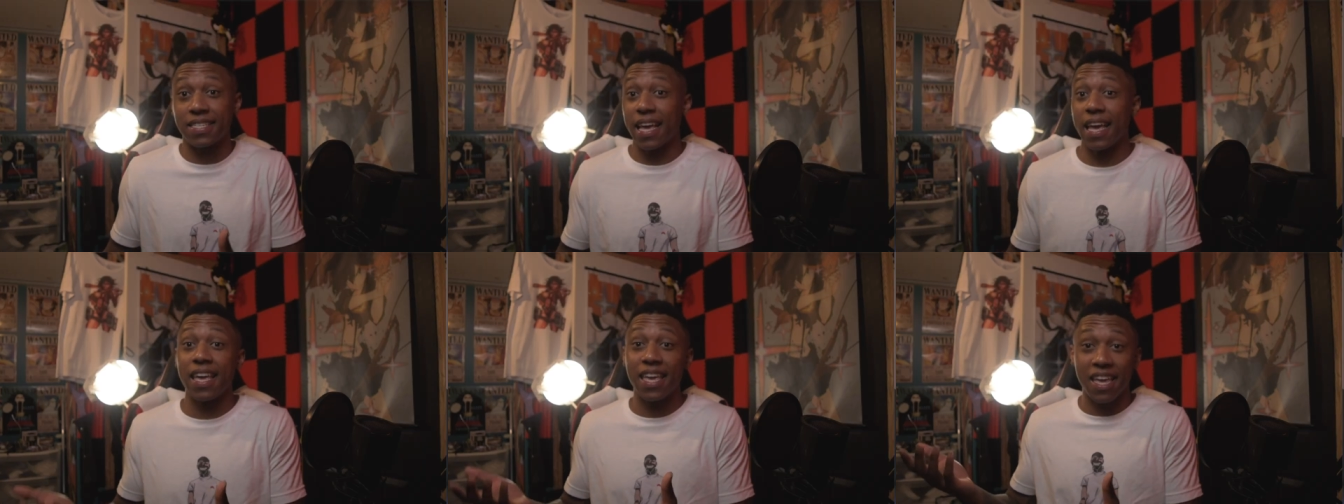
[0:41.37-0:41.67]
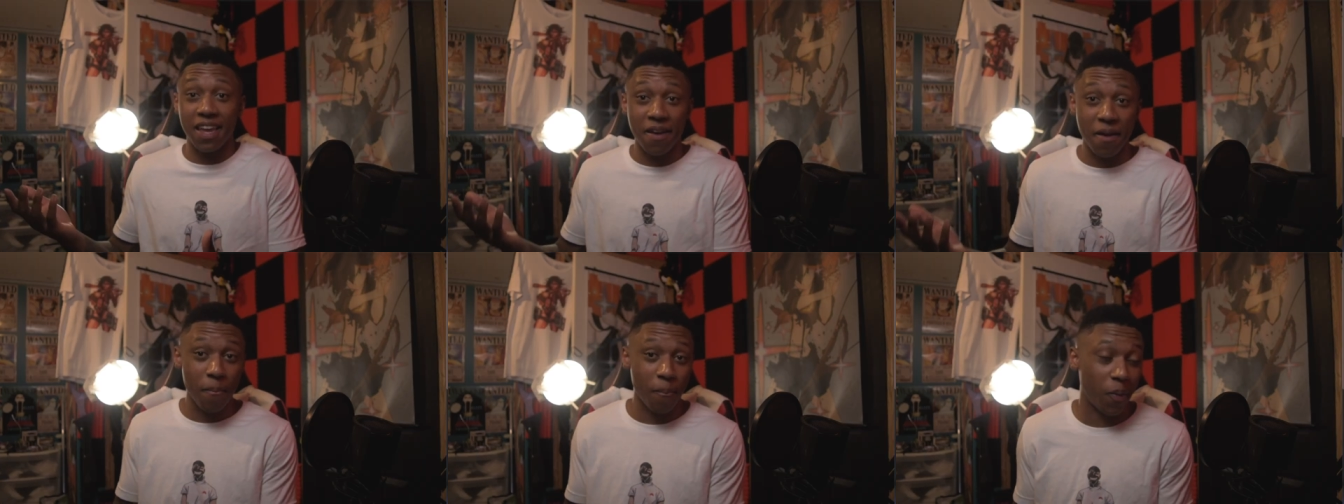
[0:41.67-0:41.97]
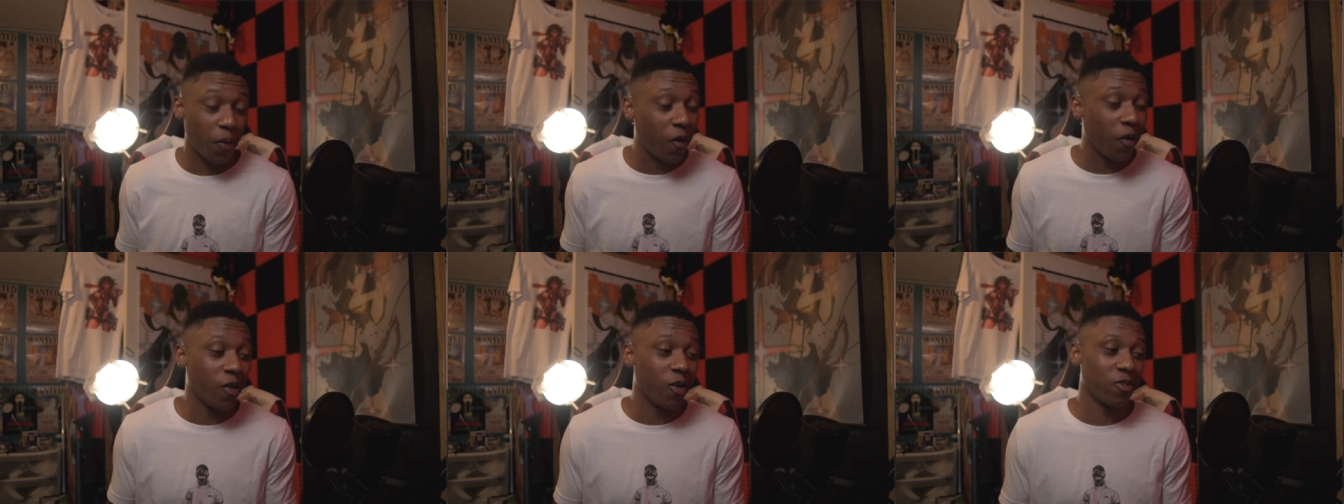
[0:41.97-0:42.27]
say he
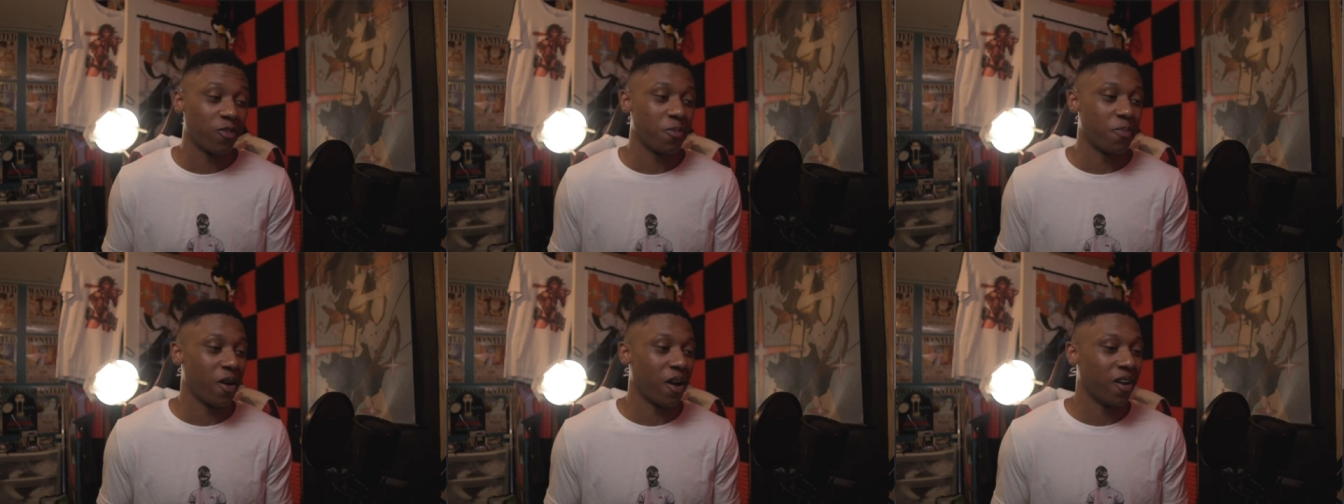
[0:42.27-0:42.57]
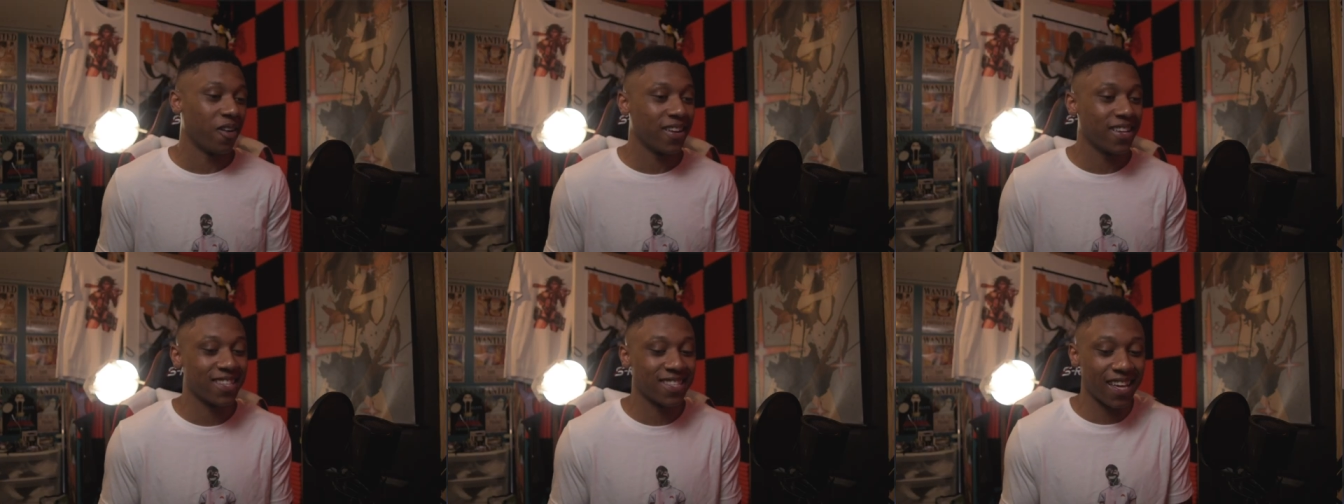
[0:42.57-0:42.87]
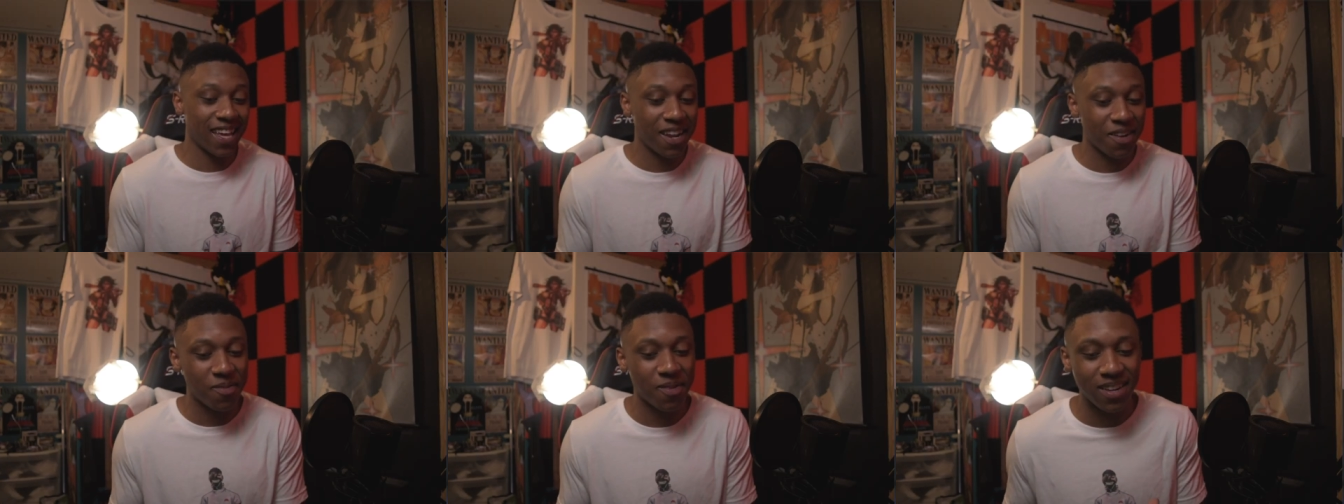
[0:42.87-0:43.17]
improved, bro. He
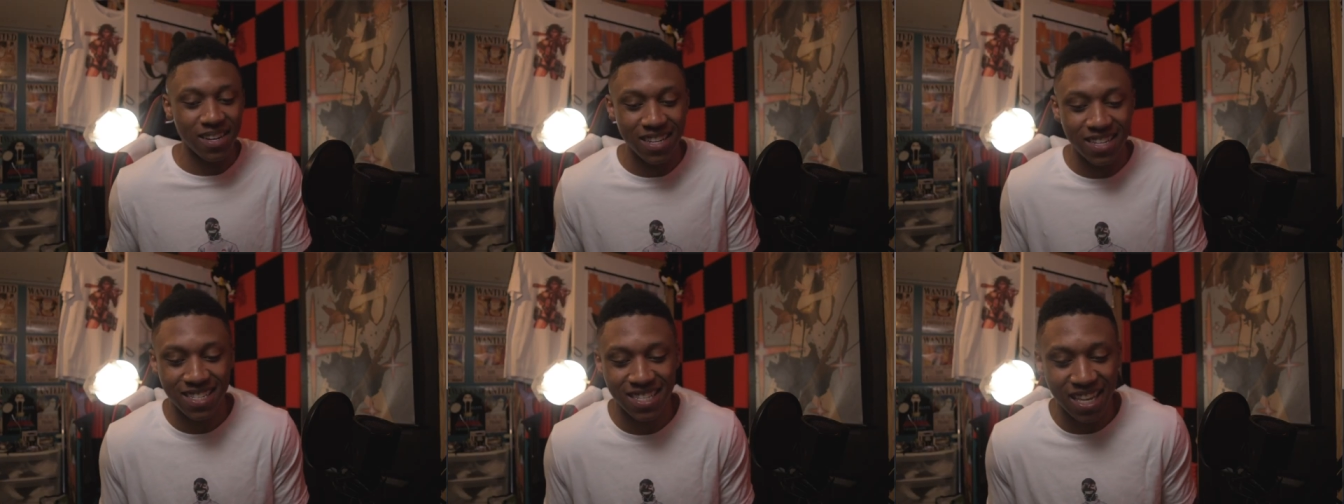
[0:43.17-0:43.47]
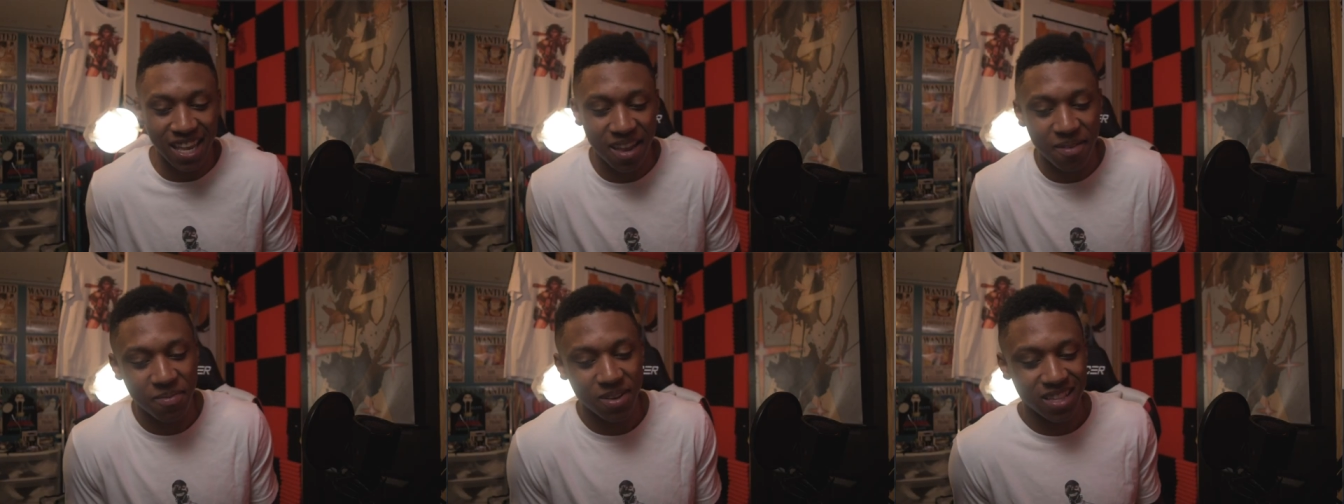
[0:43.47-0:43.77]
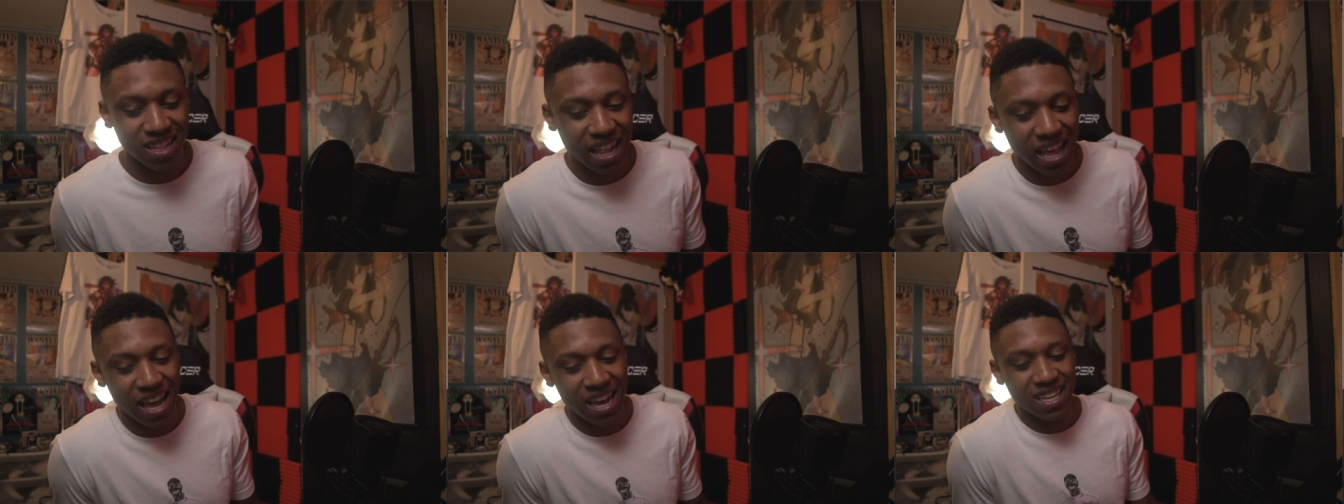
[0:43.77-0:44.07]
said he wasn't the same as
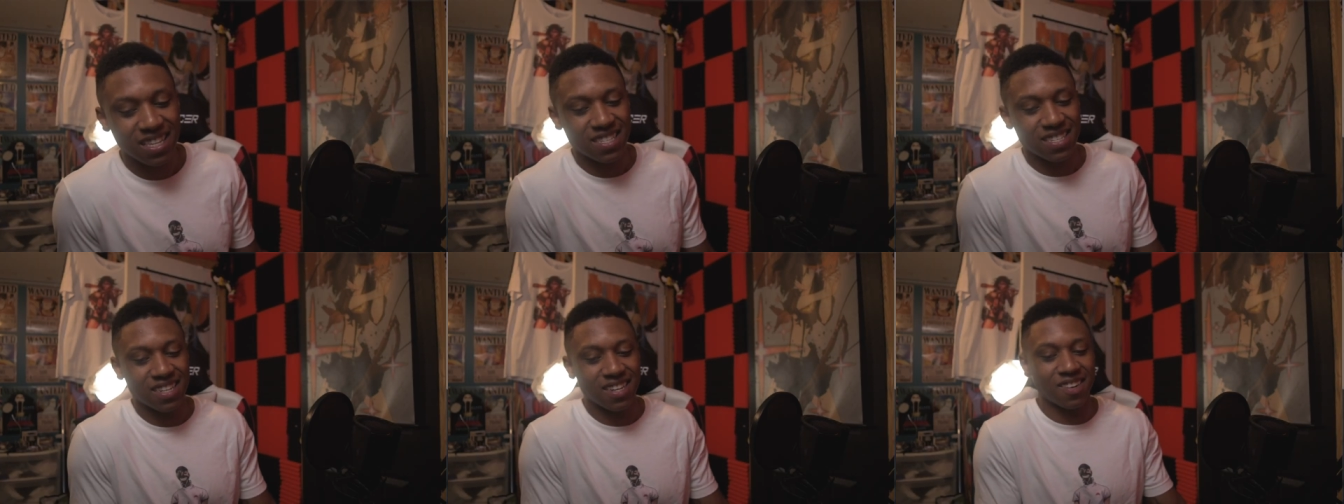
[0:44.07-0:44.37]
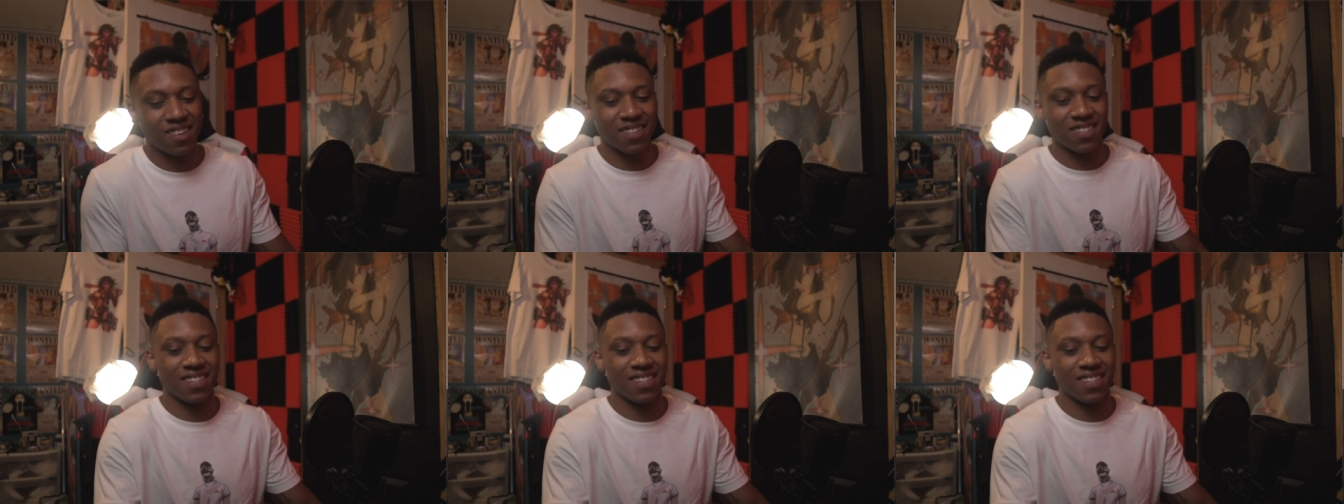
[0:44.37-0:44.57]
last year,